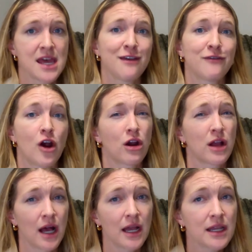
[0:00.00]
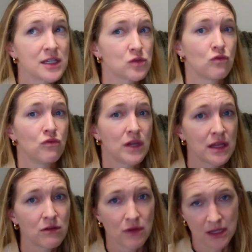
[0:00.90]
If our gut is
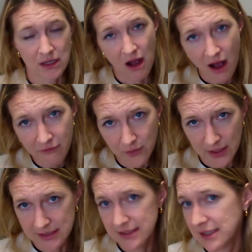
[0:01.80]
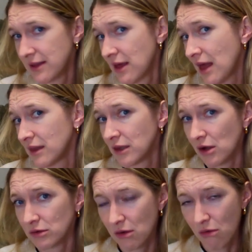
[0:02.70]
really, really off, we can see that
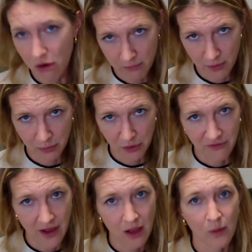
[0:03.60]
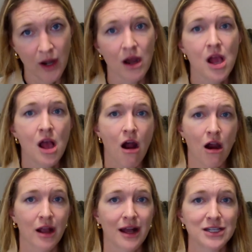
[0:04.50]
low hormone profile where
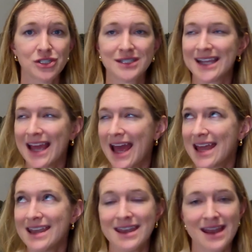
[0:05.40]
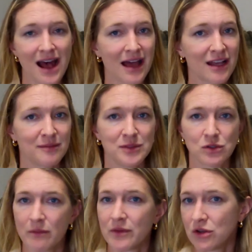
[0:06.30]
our gut just cannot
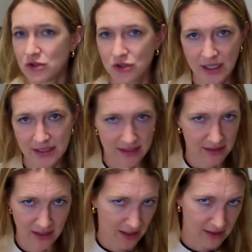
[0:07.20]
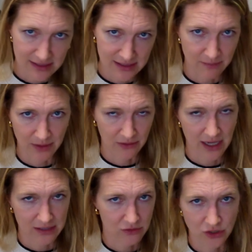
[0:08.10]
absorb the nutrients it needs to build
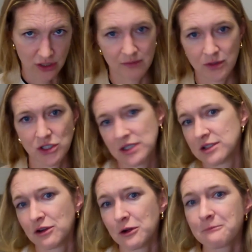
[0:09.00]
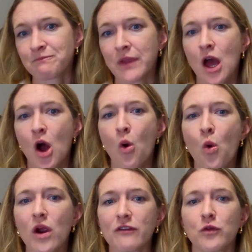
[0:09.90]
estrogen and progesterone.
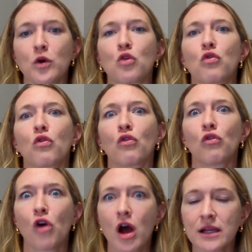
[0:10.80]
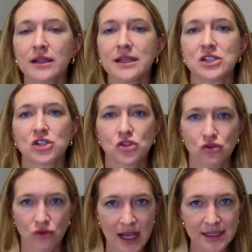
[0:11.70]
Or if we're chronically
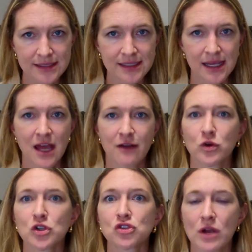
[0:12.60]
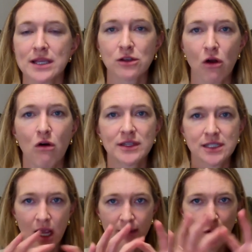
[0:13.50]
stressed, if we're stressed all the
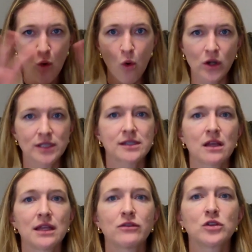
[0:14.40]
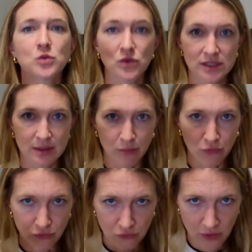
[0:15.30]
time, cortisol levels will
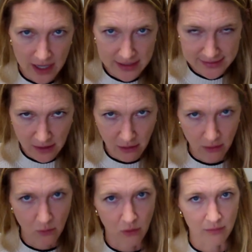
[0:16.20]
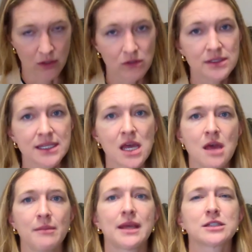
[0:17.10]
suppress our hormones
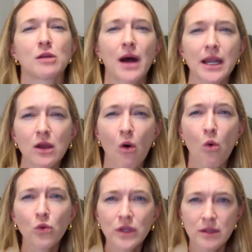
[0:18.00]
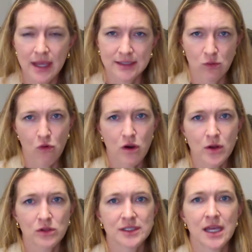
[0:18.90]
because our body only makes
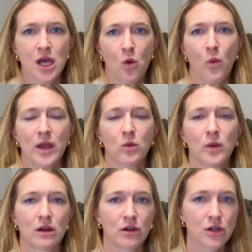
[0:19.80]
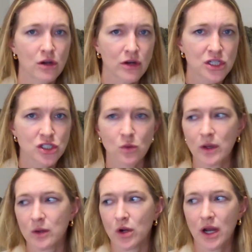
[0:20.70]
hormones when we are nourished,
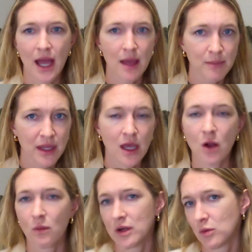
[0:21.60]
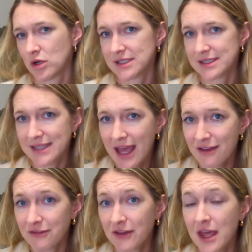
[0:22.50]
when we're happy, when we're
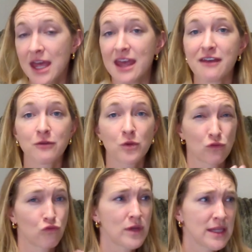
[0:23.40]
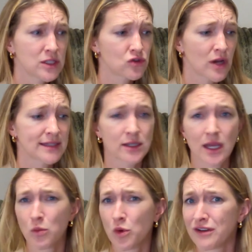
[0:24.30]
safe. If we're really stressed
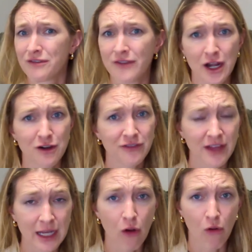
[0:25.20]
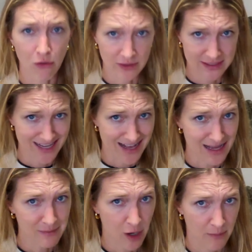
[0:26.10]
and we're in fight or flight all the
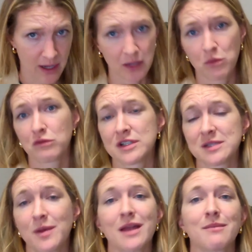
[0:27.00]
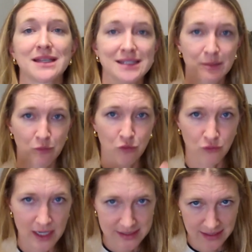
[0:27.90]
time, our body will respond by
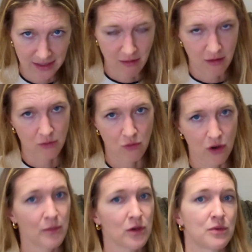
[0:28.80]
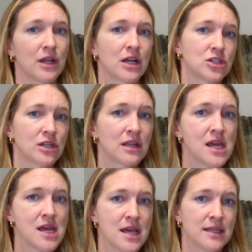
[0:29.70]
suppressing our hormone production.
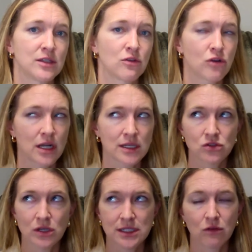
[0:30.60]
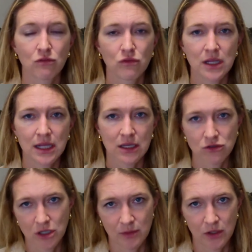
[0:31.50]
So chronic stress can really
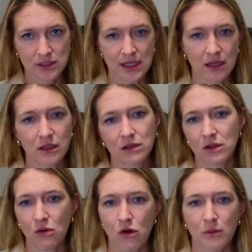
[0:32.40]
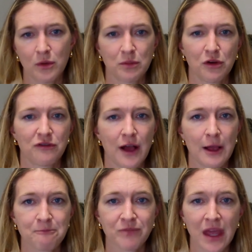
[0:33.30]
contribute to that low hormone
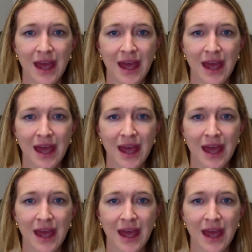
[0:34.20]
profile.